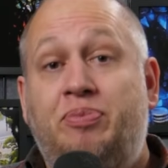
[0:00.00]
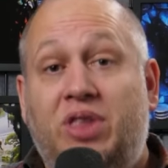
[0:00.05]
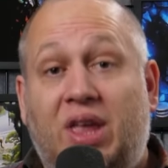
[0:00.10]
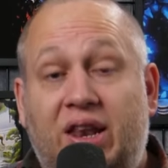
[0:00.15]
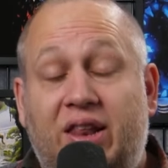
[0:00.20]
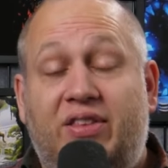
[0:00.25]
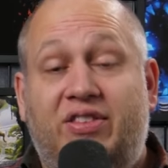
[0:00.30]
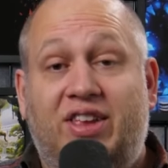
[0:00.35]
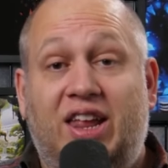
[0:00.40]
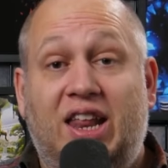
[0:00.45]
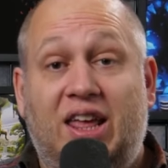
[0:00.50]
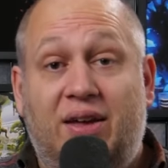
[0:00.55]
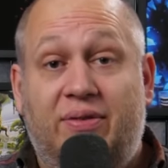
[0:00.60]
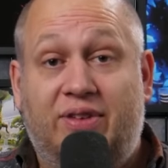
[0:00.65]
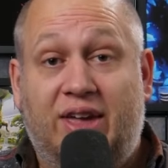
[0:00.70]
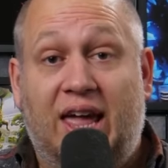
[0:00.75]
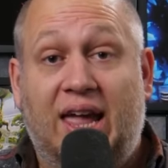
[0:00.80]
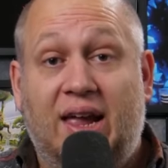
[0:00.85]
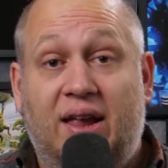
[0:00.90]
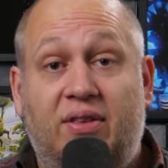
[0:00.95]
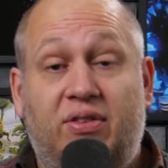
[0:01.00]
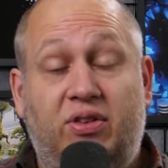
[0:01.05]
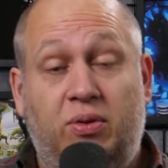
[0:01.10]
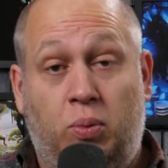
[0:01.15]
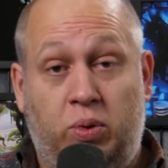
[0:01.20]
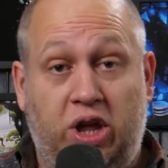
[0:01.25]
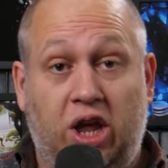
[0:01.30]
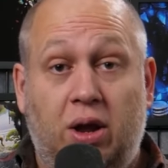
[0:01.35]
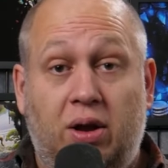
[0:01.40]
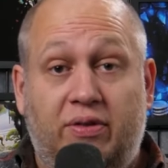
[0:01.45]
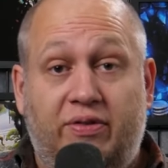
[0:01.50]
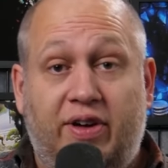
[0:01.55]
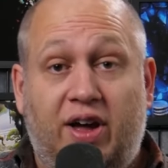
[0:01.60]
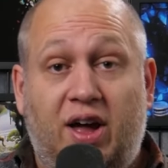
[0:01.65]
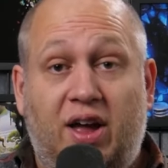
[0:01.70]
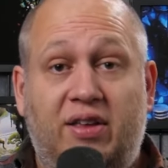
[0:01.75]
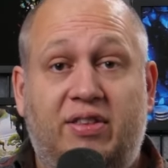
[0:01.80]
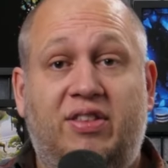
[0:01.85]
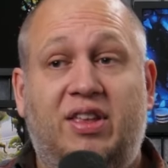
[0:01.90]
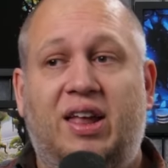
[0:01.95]
the City of Kings
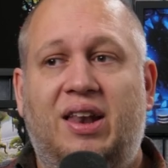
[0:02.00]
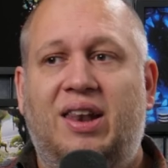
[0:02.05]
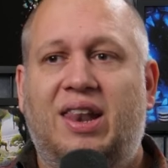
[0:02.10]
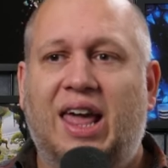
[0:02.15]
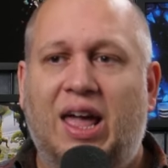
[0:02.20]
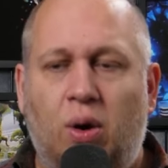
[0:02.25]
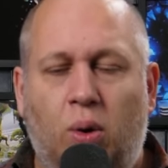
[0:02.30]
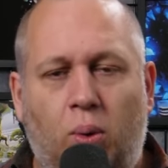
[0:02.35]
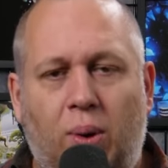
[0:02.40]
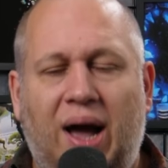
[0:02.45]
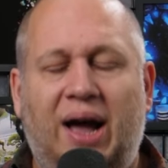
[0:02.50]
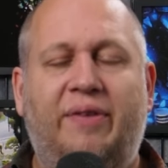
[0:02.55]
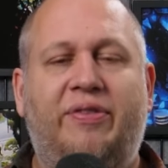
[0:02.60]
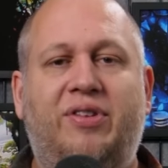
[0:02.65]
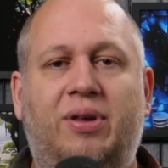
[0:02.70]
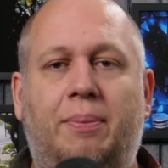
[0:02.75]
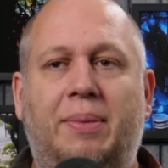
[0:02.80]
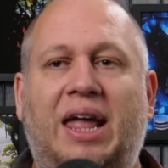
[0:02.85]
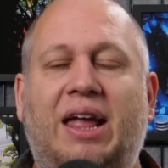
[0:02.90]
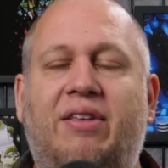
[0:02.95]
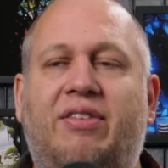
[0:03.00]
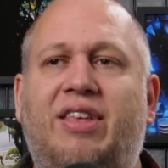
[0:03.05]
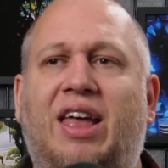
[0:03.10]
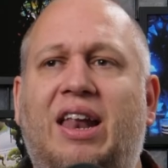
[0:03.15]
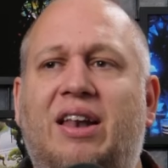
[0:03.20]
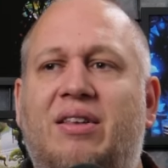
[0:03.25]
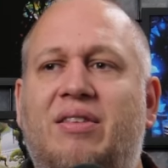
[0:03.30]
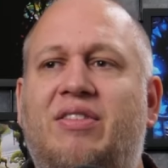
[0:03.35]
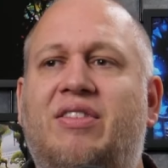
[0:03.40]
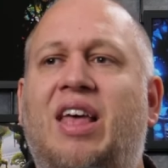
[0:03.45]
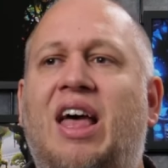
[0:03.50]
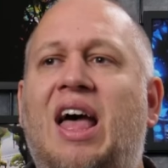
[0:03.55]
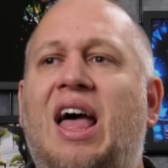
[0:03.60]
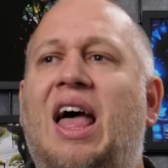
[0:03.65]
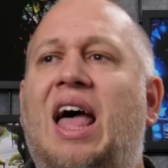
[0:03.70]
universe and they all have to make sense.